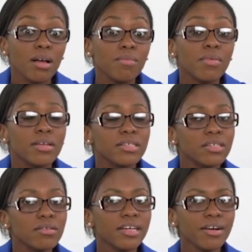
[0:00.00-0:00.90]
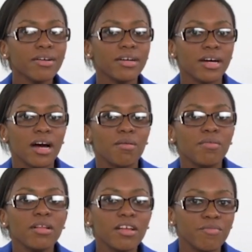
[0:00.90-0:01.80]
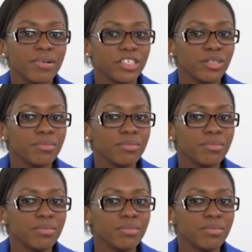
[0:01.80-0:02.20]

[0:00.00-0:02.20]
So there are a couple of measurements